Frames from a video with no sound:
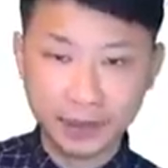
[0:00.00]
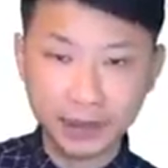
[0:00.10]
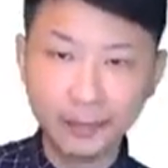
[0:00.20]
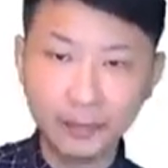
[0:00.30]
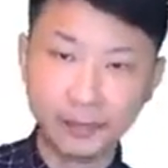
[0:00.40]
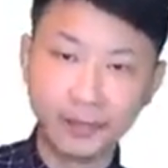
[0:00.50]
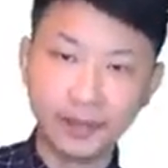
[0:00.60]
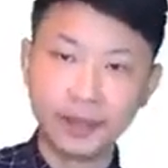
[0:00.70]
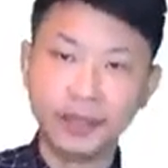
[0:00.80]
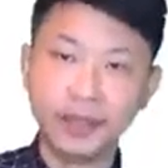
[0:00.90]
Okay,
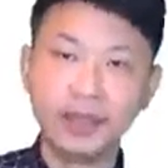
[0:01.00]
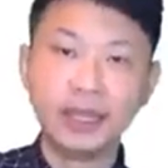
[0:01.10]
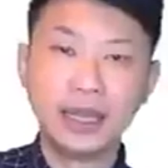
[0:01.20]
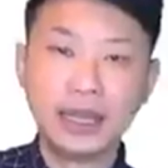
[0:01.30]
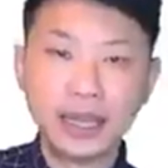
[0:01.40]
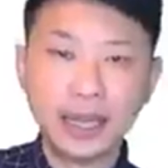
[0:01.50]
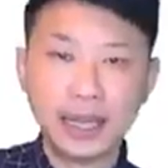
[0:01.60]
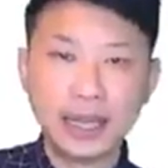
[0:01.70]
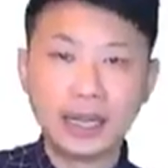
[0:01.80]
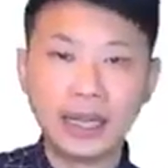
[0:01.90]
and then
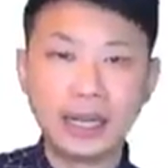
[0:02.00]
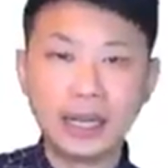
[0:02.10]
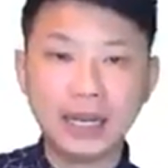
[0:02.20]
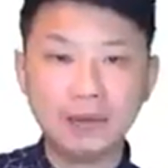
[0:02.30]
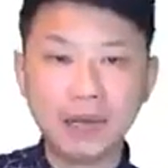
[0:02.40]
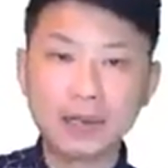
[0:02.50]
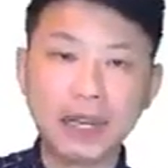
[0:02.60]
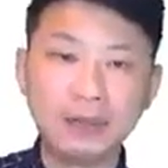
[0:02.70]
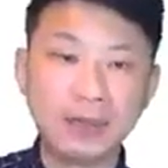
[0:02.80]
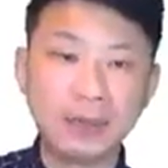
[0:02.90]
we
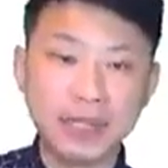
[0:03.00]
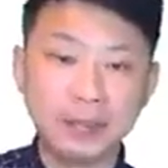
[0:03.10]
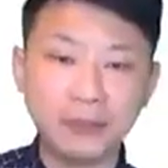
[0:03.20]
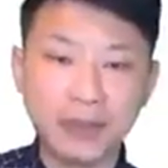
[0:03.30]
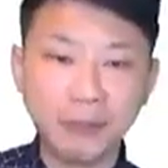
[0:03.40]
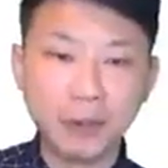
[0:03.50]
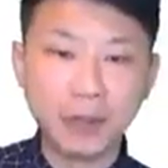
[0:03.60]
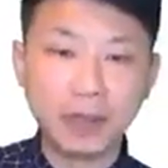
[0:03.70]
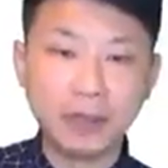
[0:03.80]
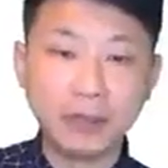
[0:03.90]
also have to specify what
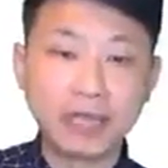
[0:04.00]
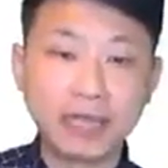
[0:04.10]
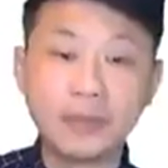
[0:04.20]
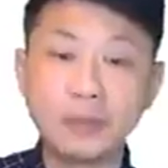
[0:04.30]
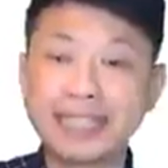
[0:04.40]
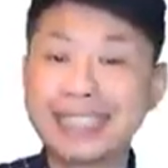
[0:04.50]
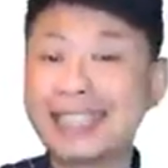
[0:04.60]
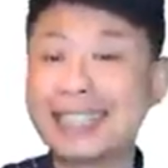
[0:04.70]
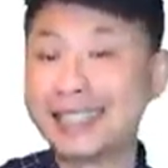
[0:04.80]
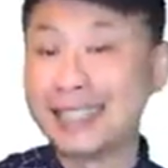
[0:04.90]
we call the maximum
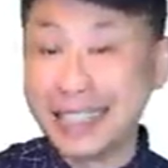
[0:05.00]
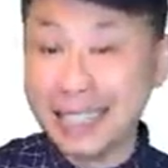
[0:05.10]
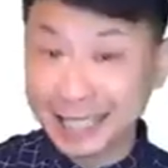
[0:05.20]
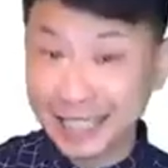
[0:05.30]
cardinality.